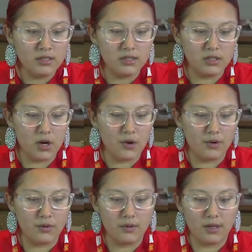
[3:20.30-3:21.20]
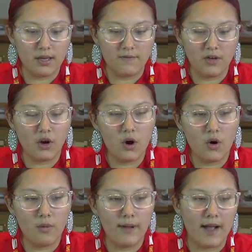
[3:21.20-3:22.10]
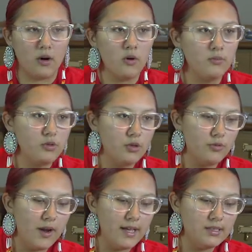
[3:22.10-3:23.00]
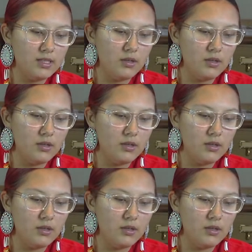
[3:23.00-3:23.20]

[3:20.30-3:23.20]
So if you go back home to a res,